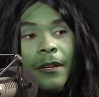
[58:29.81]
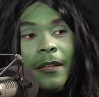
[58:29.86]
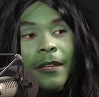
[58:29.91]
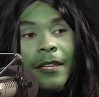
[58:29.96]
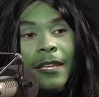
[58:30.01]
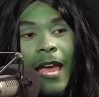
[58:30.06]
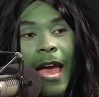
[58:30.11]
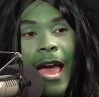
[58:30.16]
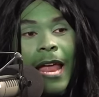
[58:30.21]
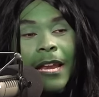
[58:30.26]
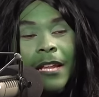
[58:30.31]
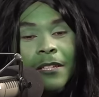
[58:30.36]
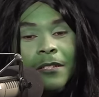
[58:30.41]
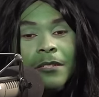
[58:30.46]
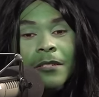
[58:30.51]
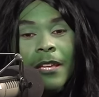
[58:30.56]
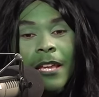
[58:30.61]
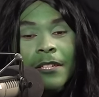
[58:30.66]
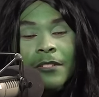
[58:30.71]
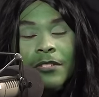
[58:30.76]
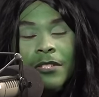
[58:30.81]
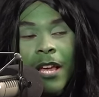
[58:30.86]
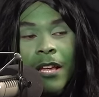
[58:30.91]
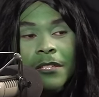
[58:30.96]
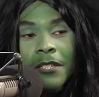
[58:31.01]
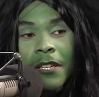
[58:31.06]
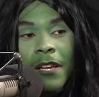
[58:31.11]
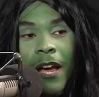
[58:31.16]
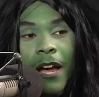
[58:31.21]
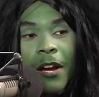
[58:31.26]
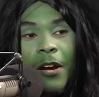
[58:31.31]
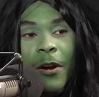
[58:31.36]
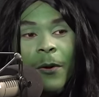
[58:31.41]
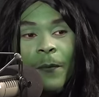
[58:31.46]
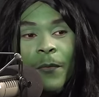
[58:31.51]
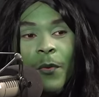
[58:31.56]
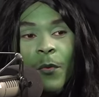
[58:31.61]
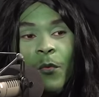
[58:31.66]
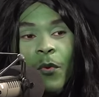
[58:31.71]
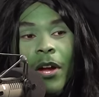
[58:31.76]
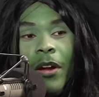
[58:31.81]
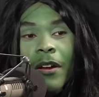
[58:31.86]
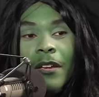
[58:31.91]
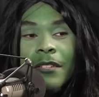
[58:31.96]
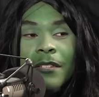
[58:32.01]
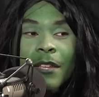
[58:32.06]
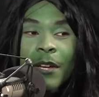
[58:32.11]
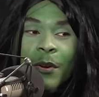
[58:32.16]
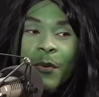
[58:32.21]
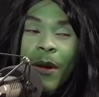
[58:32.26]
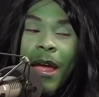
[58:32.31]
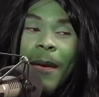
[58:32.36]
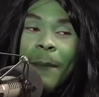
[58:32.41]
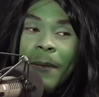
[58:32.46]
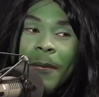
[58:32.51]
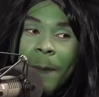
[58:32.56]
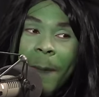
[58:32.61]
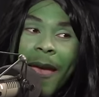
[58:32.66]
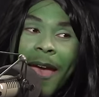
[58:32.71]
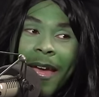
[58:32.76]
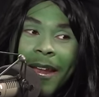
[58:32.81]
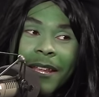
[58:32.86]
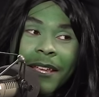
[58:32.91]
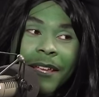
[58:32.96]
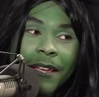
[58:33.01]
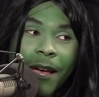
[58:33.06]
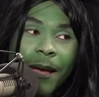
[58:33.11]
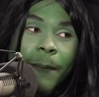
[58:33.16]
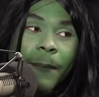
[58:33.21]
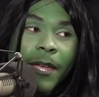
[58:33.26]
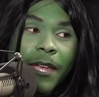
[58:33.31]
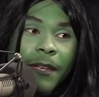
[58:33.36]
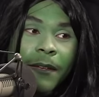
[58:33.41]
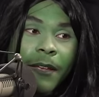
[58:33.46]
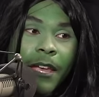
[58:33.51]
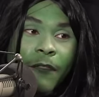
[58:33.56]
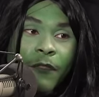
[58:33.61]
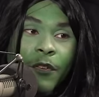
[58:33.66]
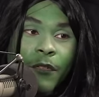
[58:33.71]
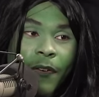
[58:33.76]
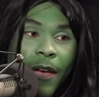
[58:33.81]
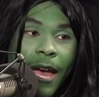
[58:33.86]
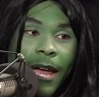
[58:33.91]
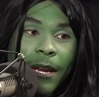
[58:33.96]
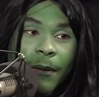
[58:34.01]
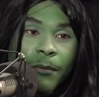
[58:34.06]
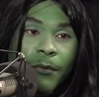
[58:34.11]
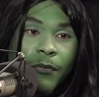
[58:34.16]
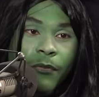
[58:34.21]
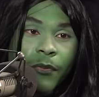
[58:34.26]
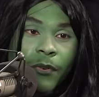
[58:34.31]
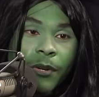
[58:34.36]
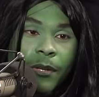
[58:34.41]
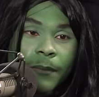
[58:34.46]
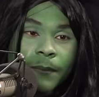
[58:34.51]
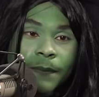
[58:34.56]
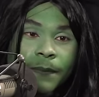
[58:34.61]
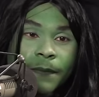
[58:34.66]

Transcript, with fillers: Cat and and Santiago, where is the Krabby Patty gummy? If you've had it before,